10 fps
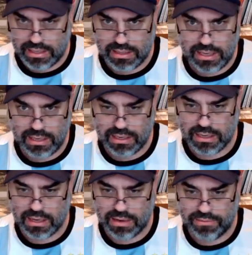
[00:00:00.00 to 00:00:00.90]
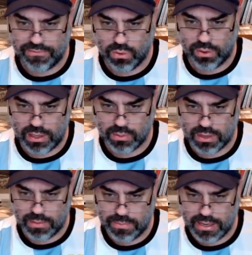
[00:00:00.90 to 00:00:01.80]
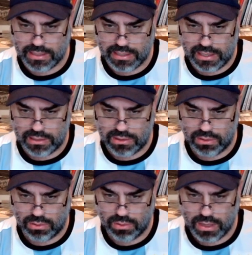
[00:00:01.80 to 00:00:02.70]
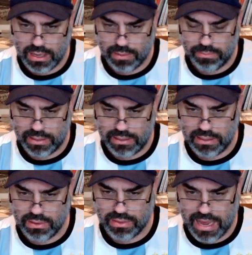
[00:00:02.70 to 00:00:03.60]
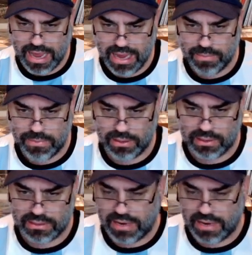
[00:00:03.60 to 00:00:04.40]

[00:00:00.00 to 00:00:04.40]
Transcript: they get a 4. That would get a PSA 2. But, the eye appeal is